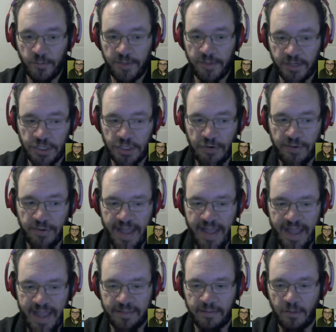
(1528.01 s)
a dictionary
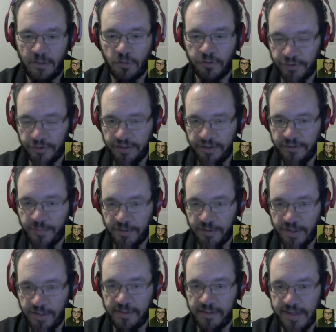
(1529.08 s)
as an alternative
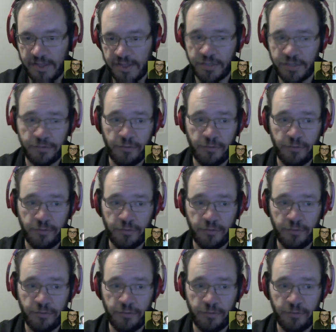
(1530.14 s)
pronunciation